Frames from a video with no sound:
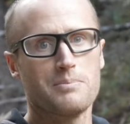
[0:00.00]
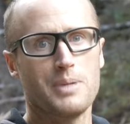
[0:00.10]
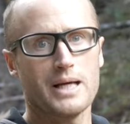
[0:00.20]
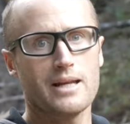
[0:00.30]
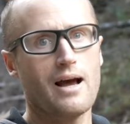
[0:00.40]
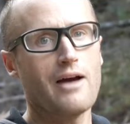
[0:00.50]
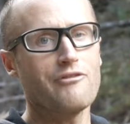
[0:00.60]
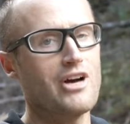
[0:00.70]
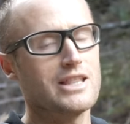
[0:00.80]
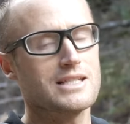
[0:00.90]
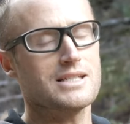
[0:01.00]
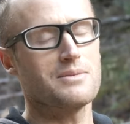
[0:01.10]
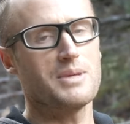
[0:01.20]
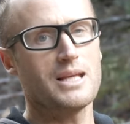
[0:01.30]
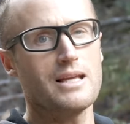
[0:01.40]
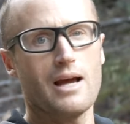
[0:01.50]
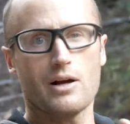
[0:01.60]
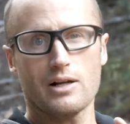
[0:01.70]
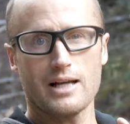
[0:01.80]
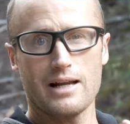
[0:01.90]
But I find this to be
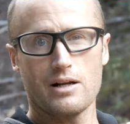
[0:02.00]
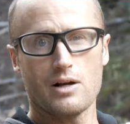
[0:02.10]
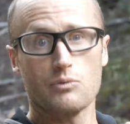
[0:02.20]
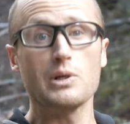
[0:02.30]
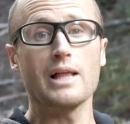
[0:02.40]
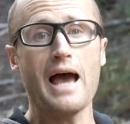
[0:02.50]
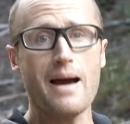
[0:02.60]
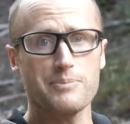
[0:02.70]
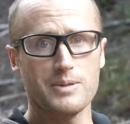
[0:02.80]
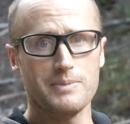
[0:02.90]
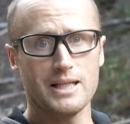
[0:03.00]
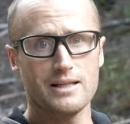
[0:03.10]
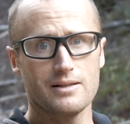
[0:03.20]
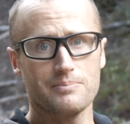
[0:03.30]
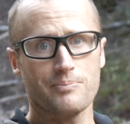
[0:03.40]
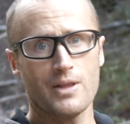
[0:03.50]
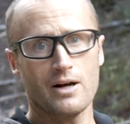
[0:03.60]
kind of a real happy medium.